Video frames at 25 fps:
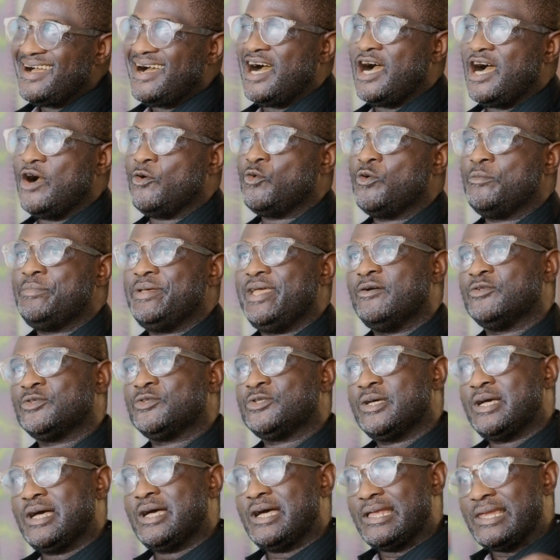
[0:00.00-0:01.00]
I will be able
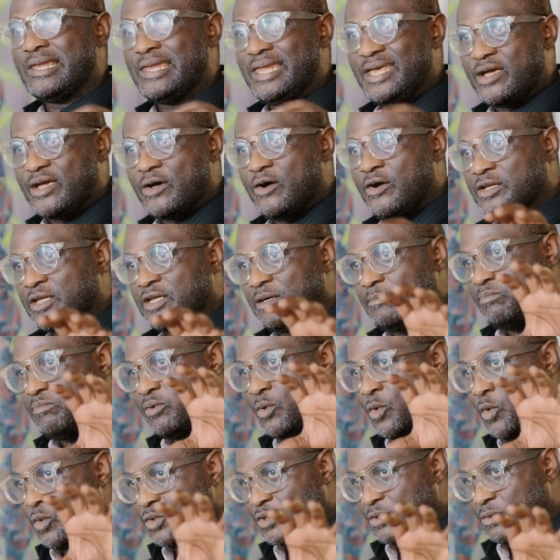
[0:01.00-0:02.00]
to click on a
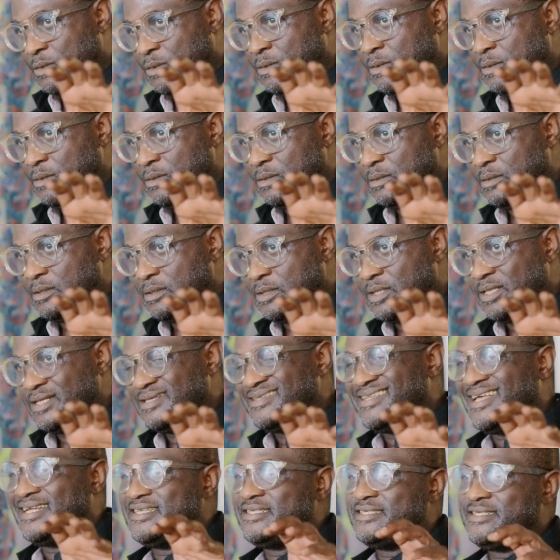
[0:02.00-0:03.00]
portal
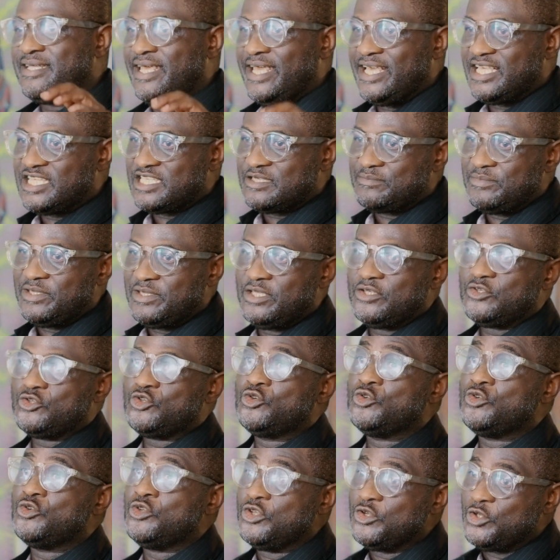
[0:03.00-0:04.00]
that takes me
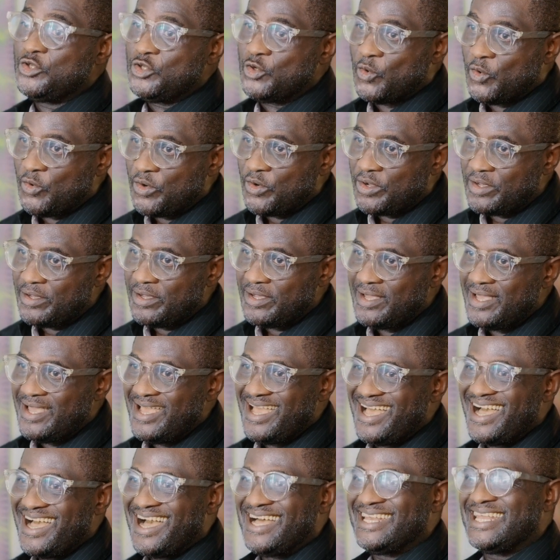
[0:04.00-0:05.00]
to New York,
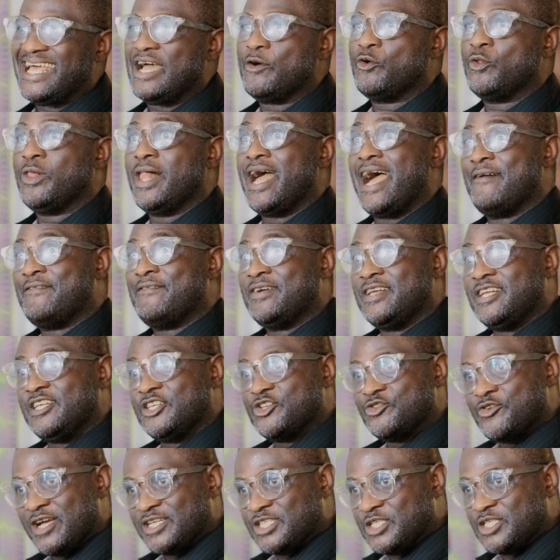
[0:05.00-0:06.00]
and I will have an
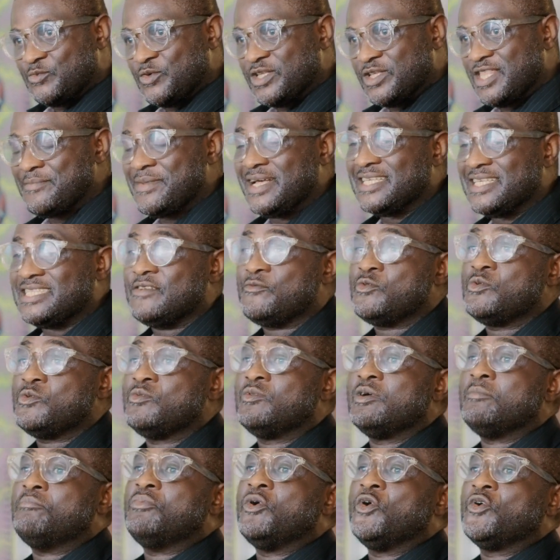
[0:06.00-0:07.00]
interaction with him as if we
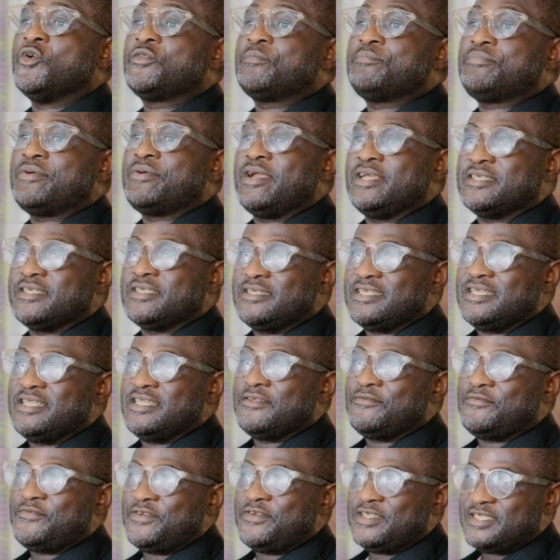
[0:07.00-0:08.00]
were both present in
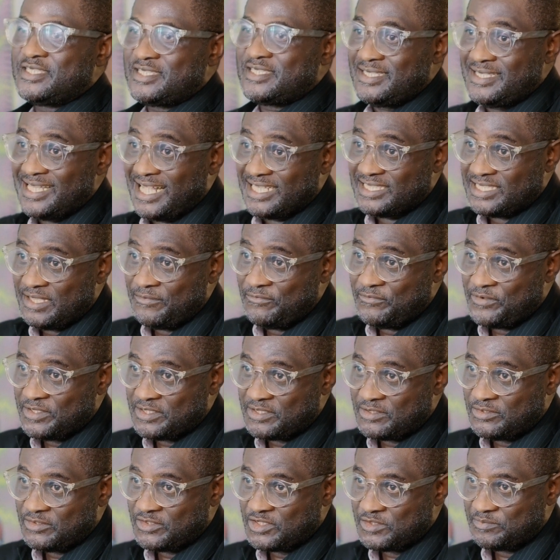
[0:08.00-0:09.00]
that same
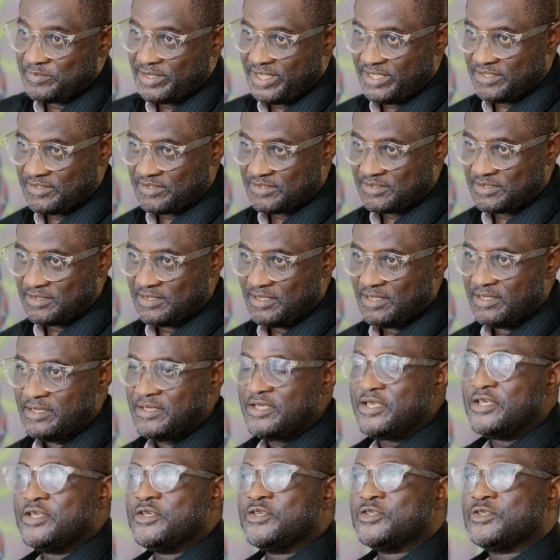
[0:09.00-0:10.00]
physical space.
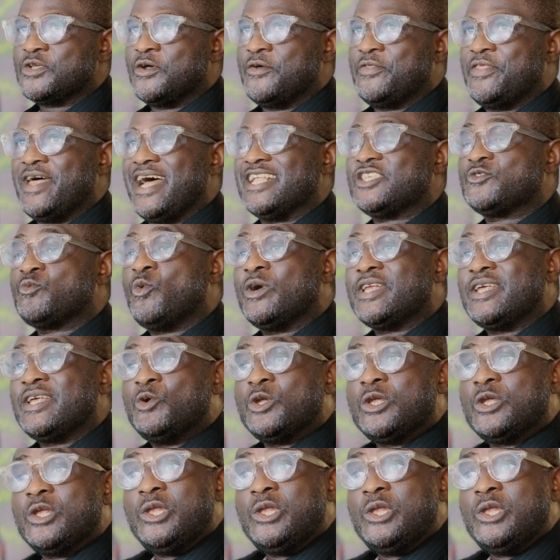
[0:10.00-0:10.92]
So that's what it would